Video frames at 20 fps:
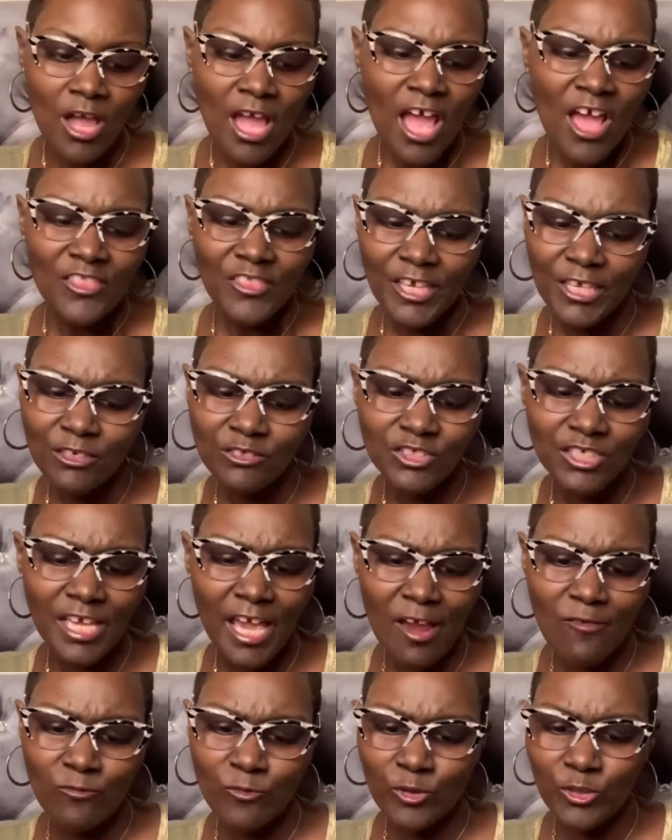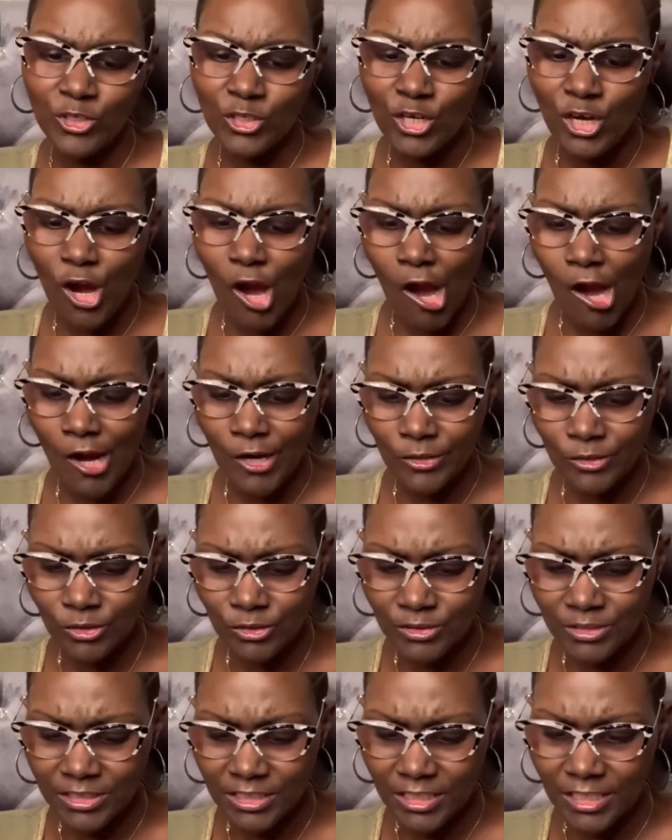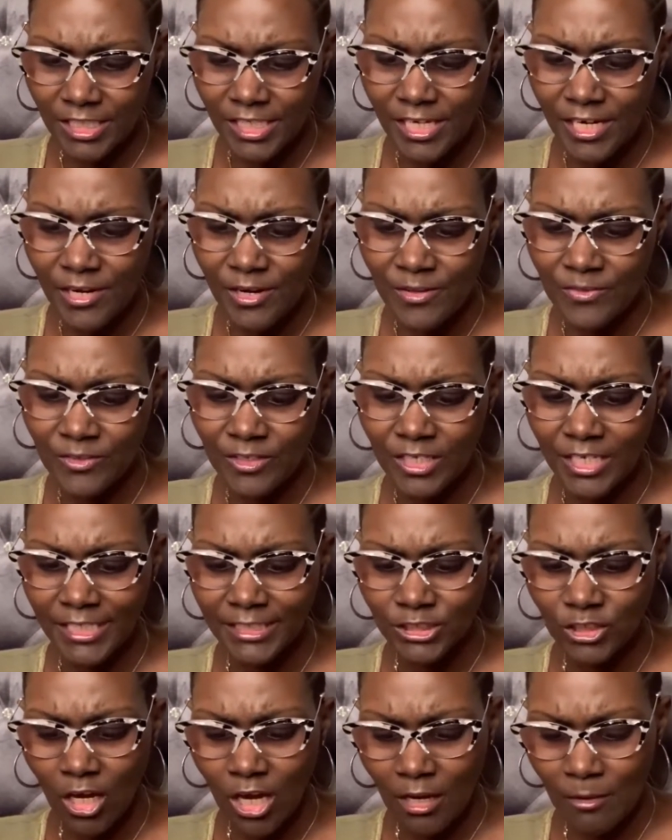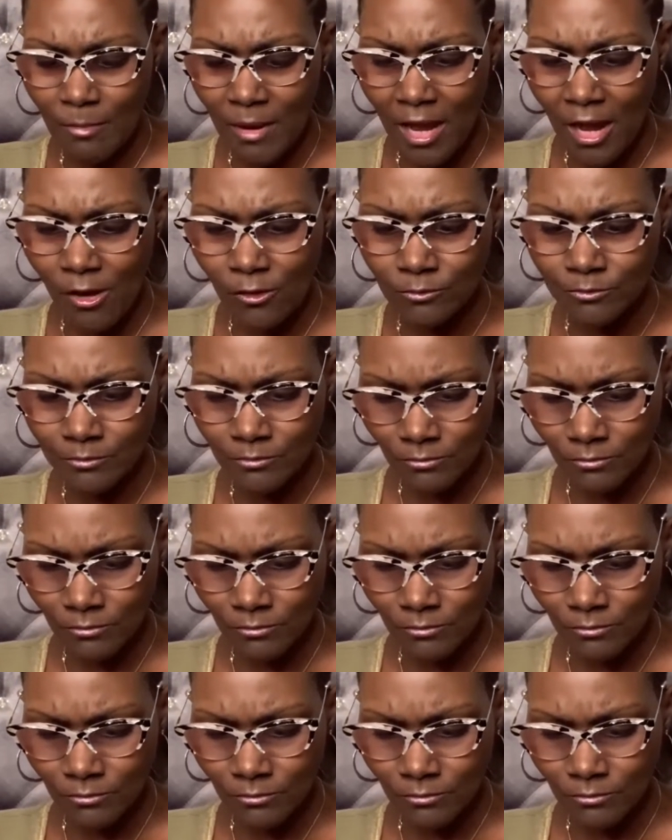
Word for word: They usually have really good articles in here, and then they talk about